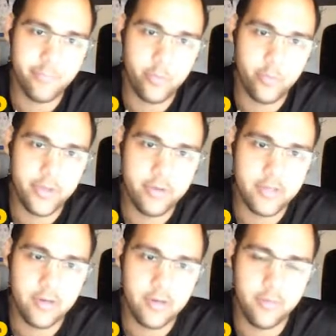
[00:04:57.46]
without
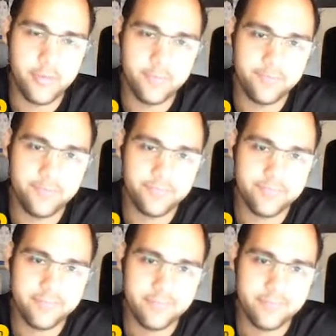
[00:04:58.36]
a club,
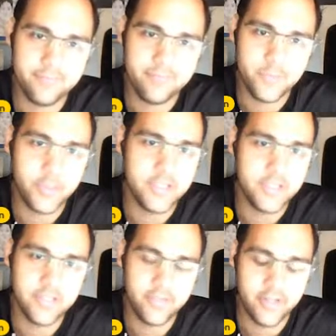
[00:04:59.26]

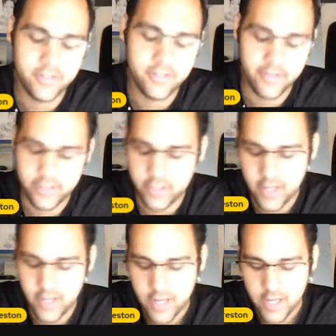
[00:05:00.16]
27 years of age.
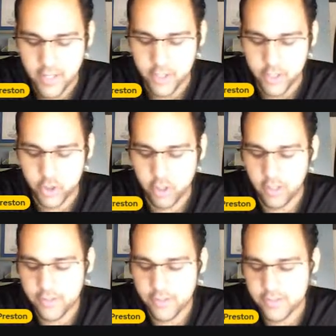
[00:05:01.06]
Sean
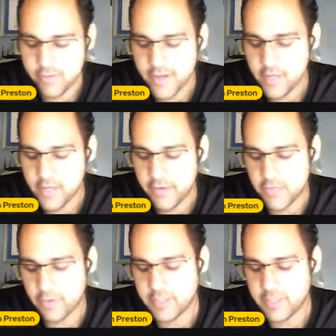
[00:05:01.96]
Lawson, right now
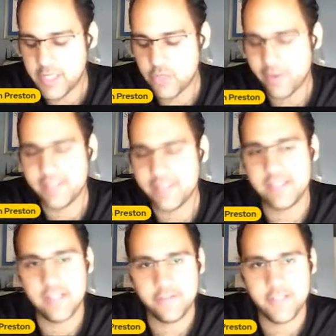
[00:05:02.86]
he's with Detroit
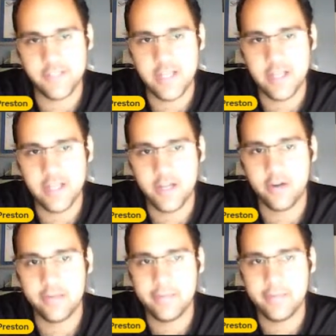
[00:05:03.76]
City FC,
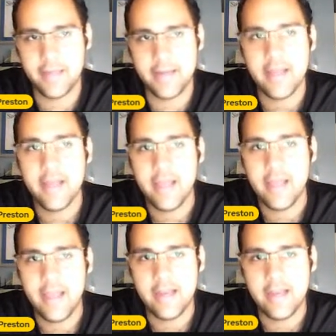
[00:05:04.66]
currently playing in